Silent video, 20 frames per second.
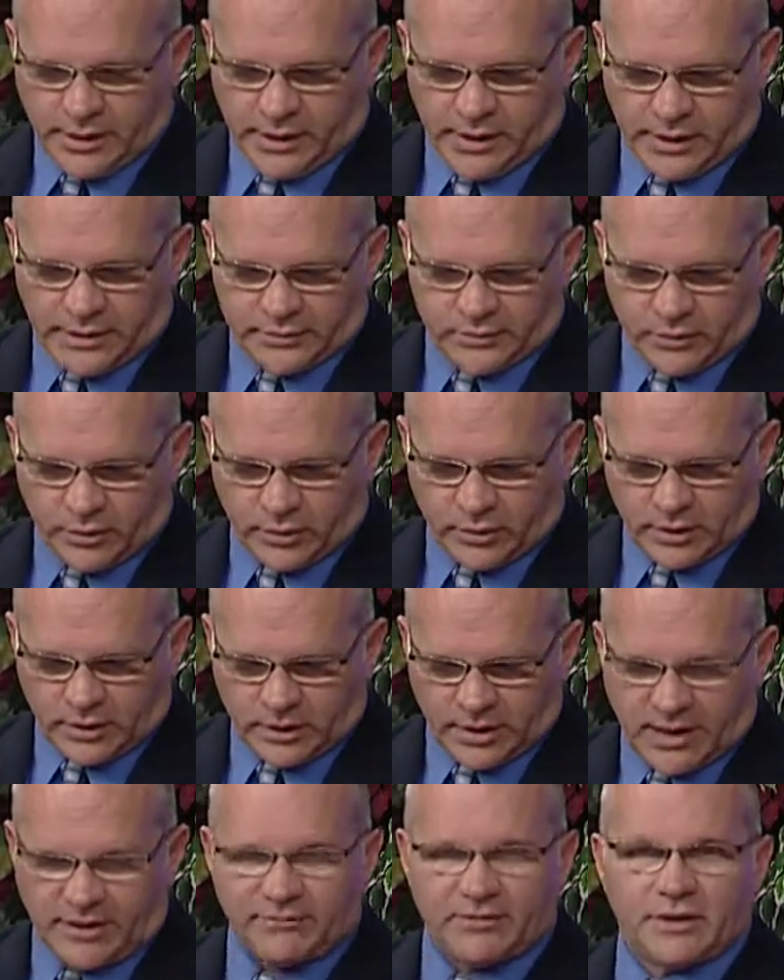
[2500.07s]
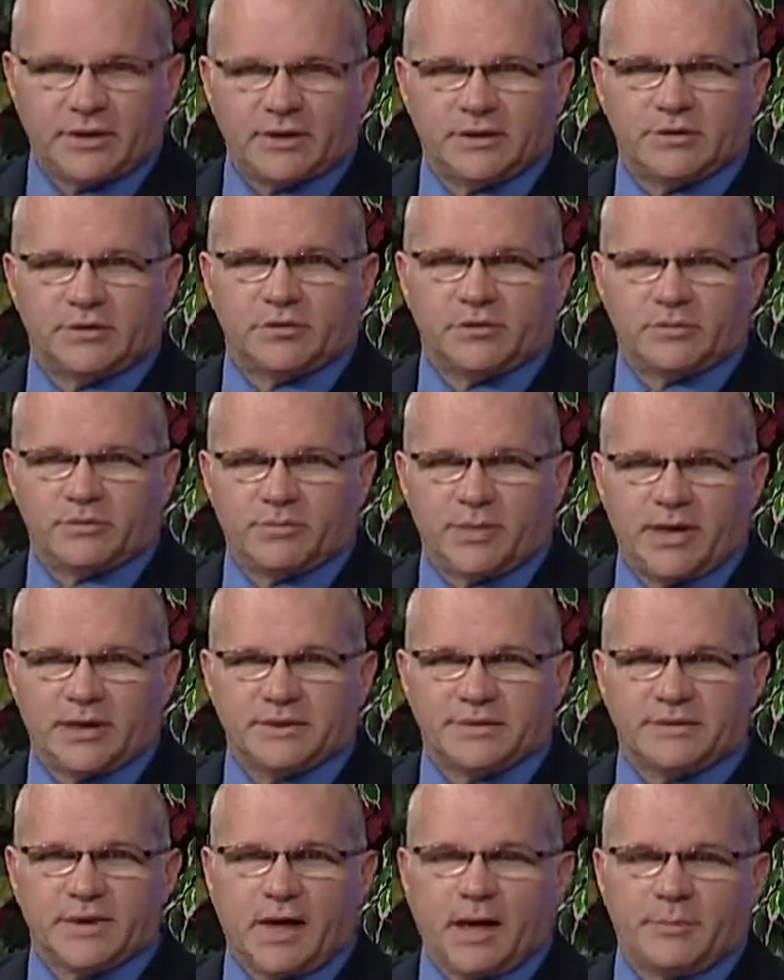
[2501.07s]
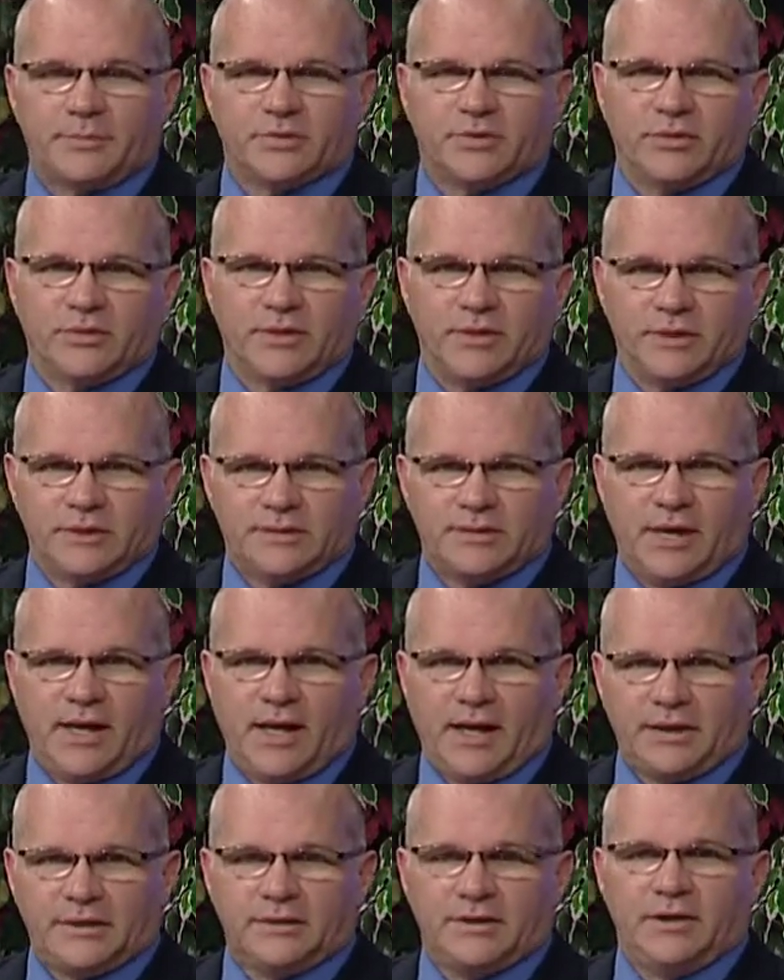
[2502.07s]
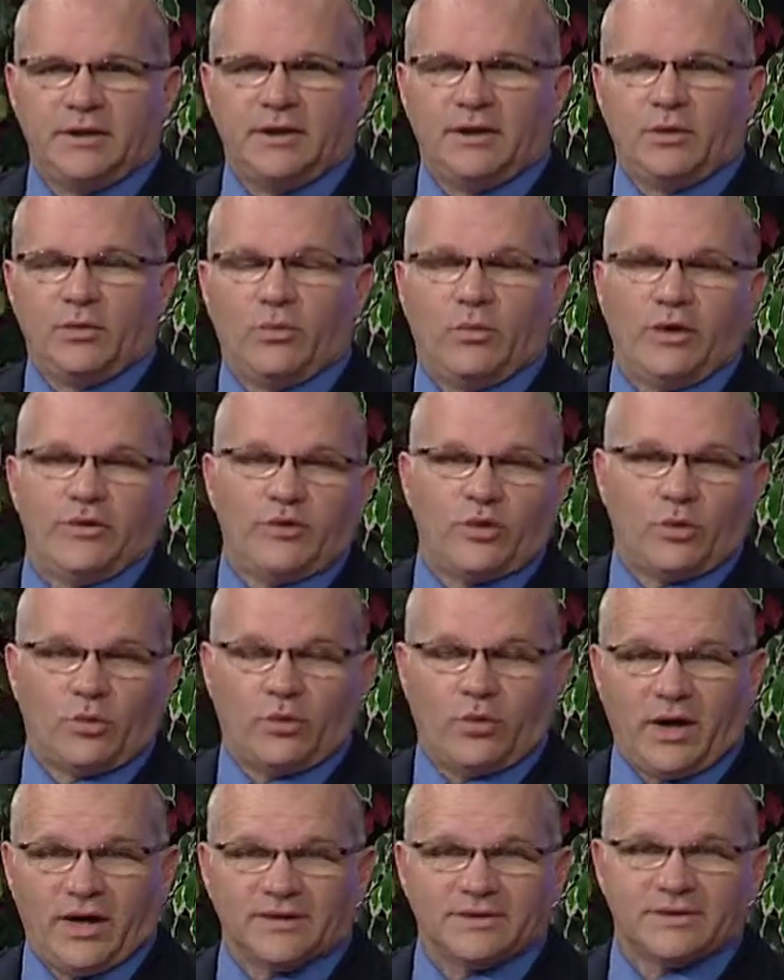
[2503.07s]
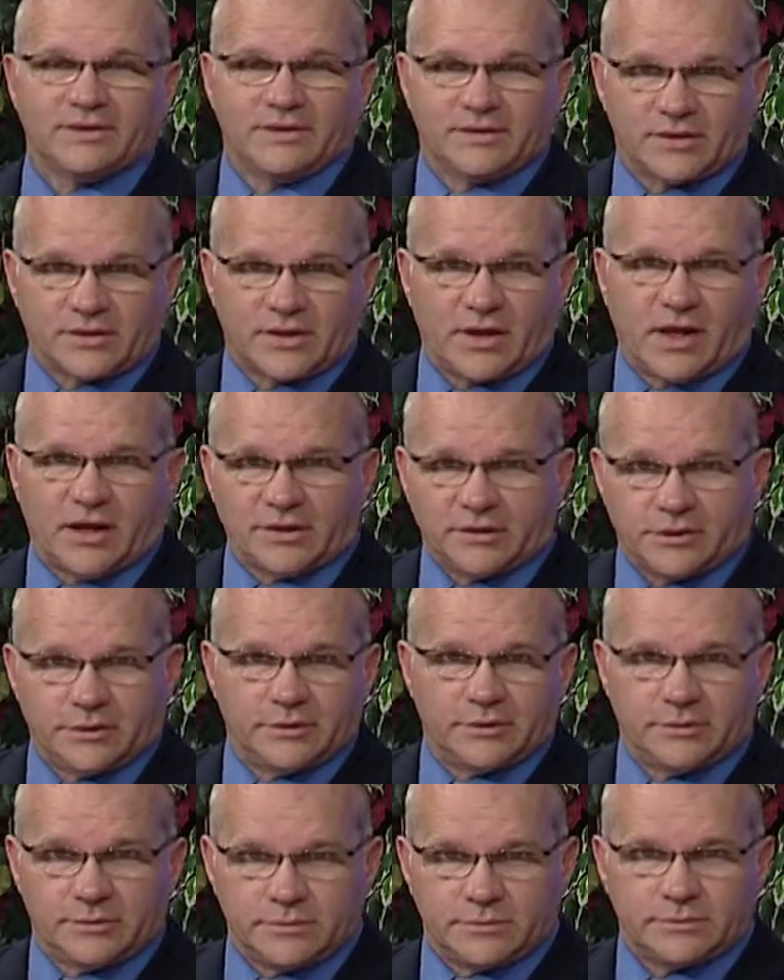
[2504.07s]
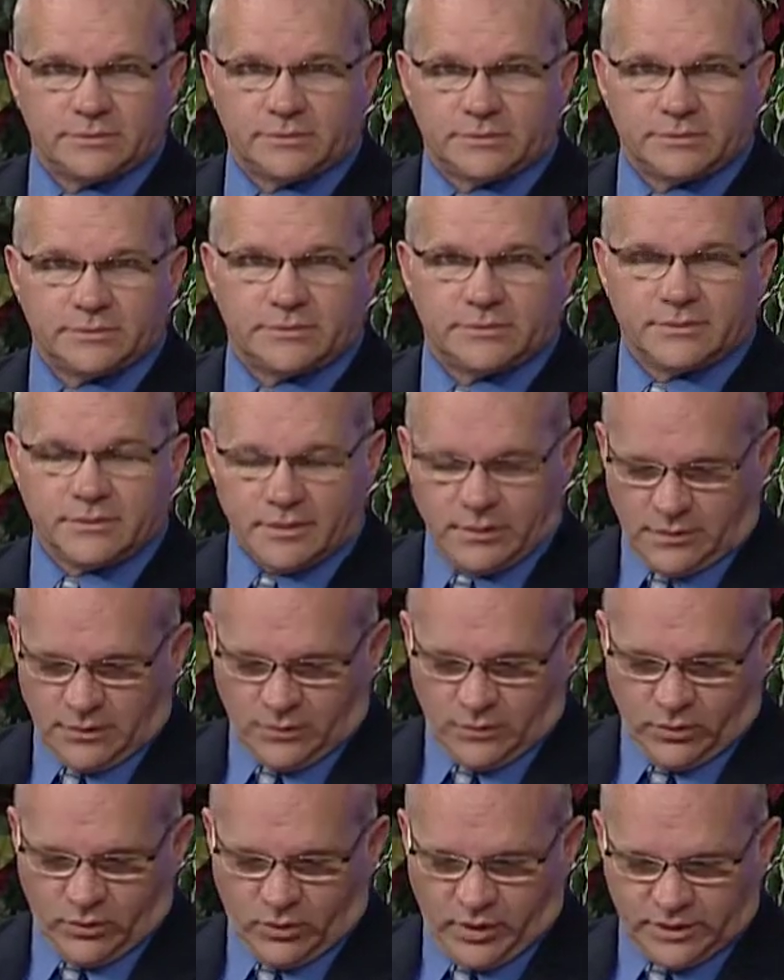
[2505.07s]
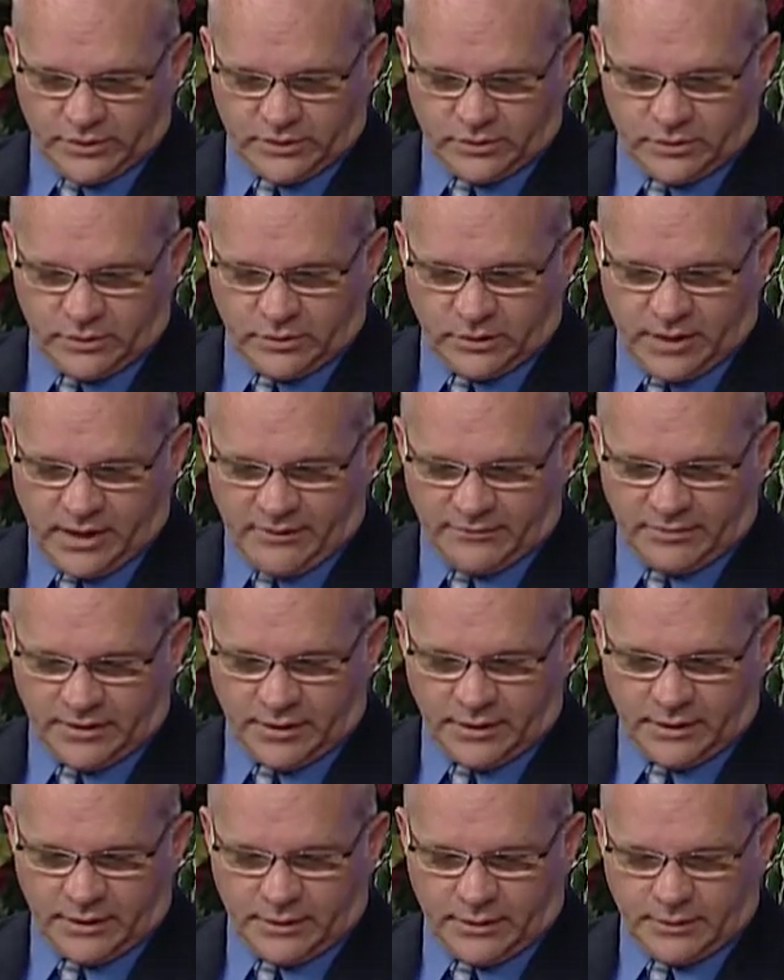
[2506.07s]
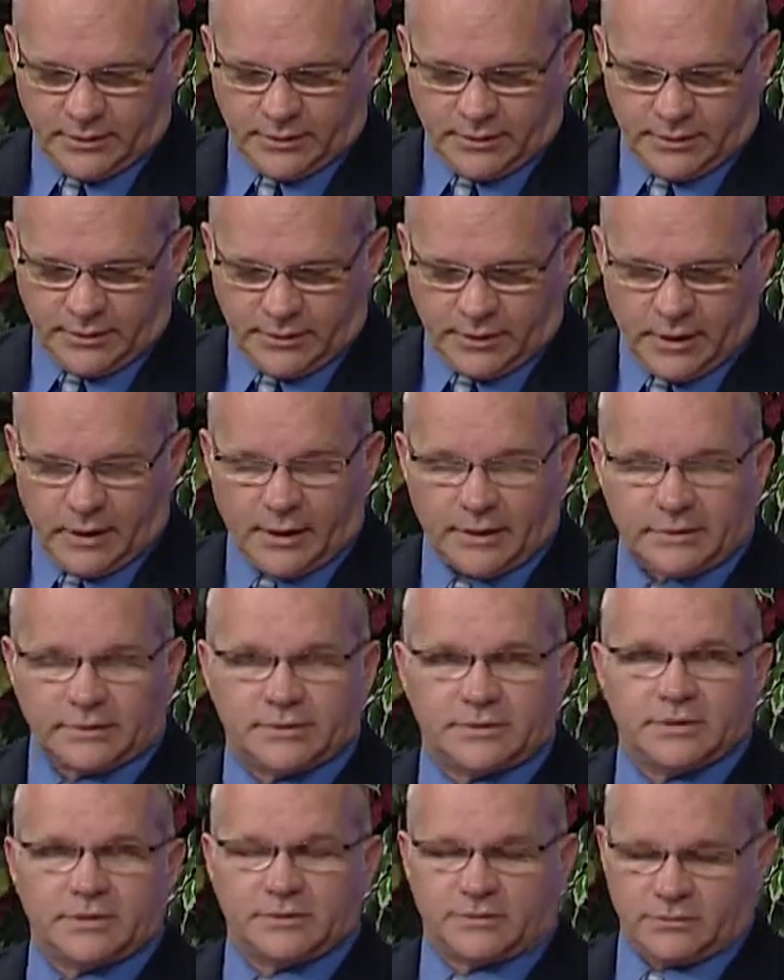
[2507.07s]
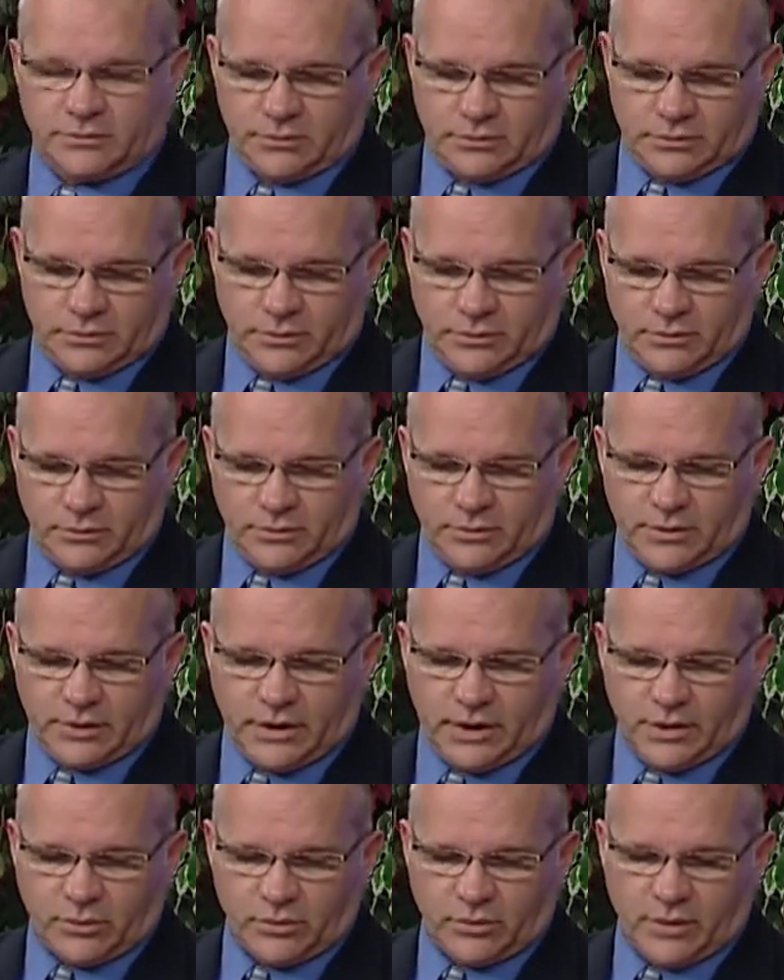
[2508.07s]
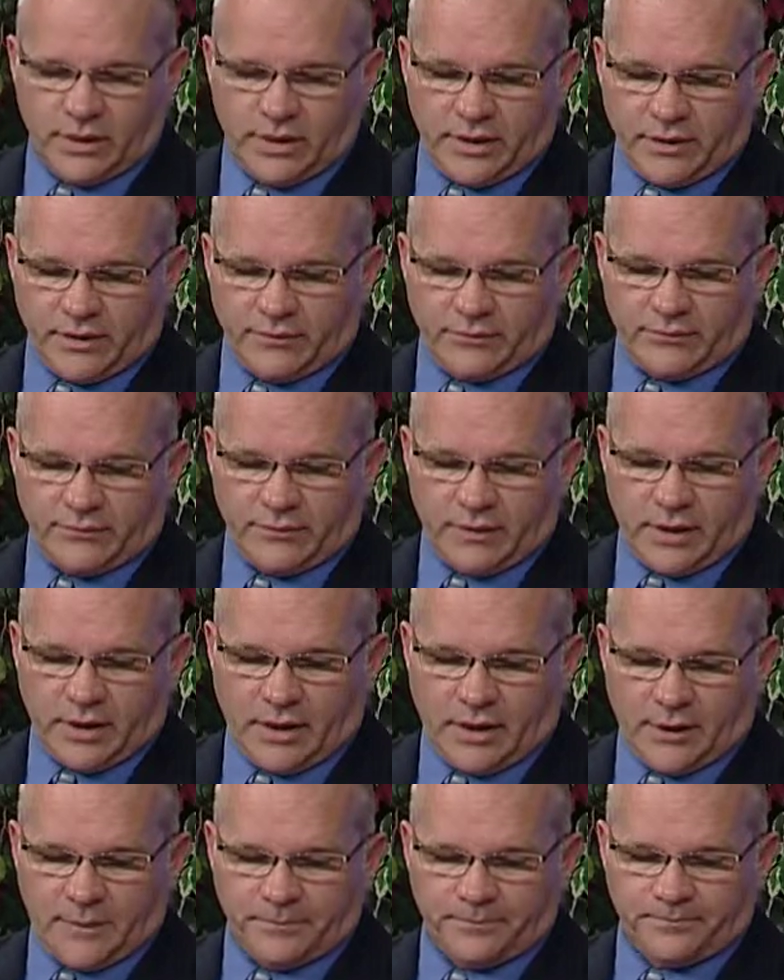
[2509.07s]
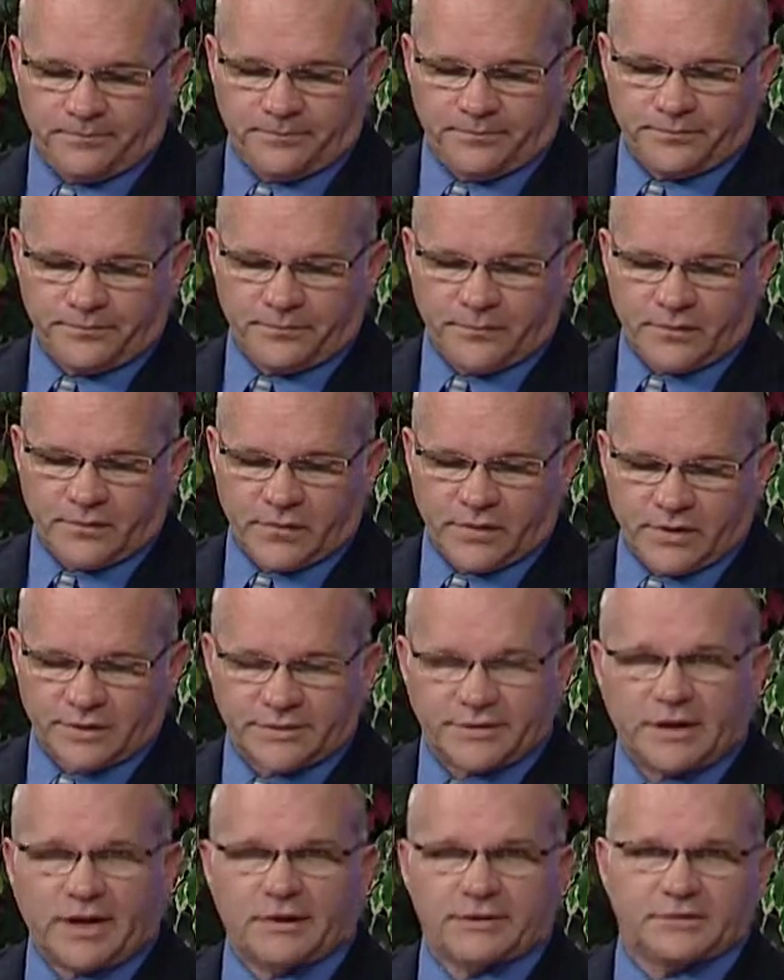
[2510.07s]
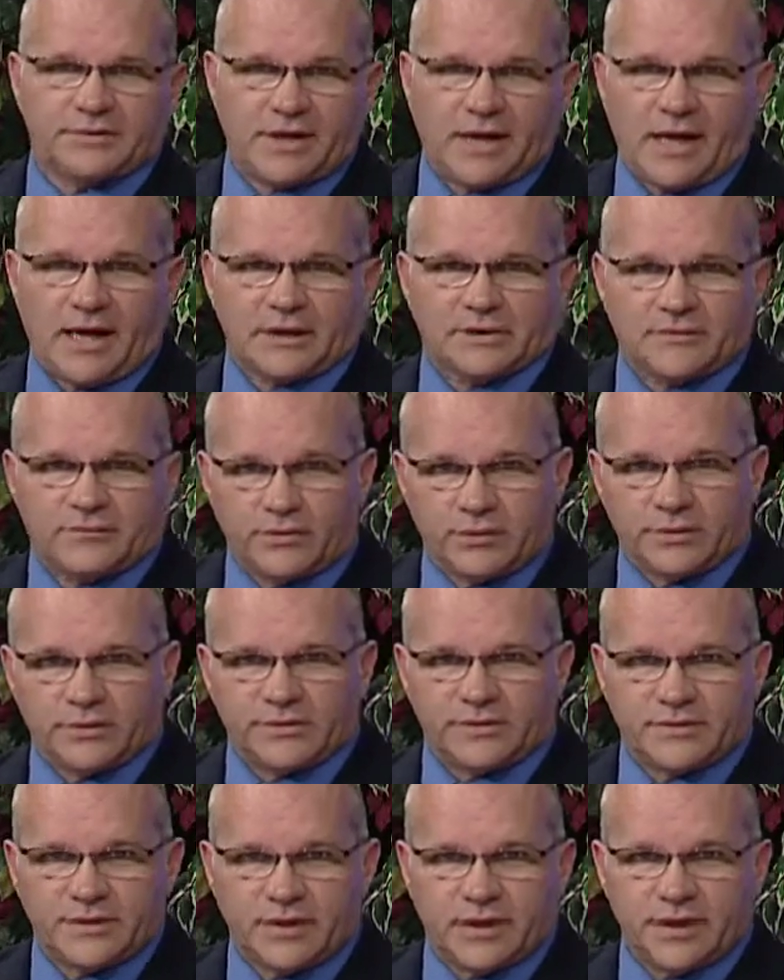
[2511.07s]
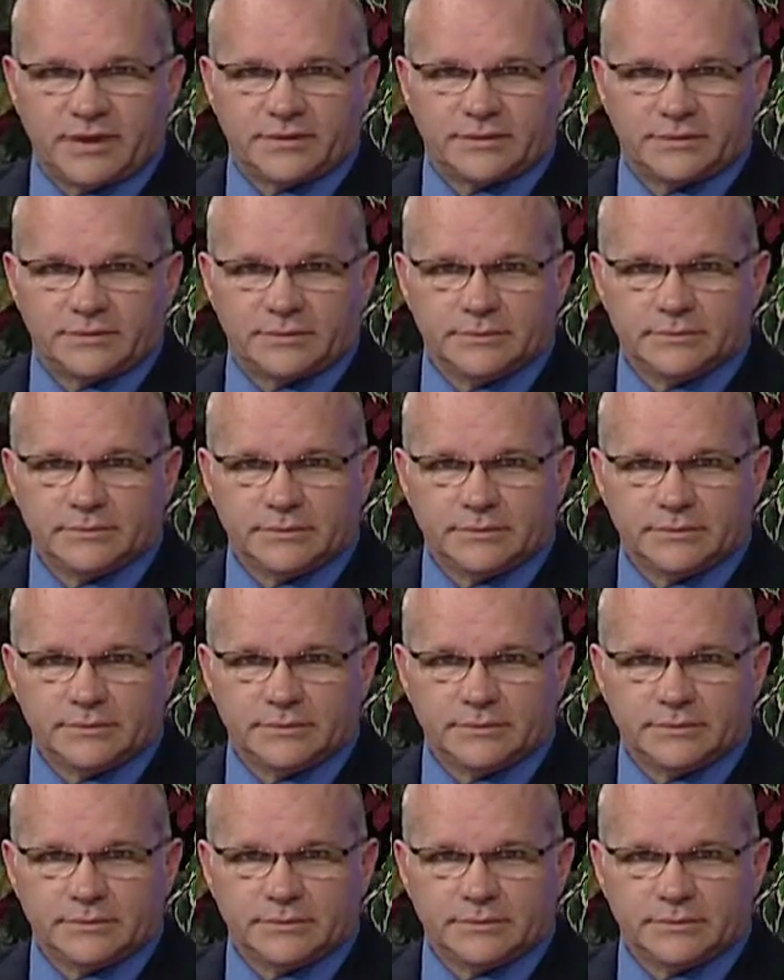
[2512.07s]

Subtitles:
And so the levy issues messed up. So the intent, when there was discussion, was to levy, to get rid of the sales tax for the cities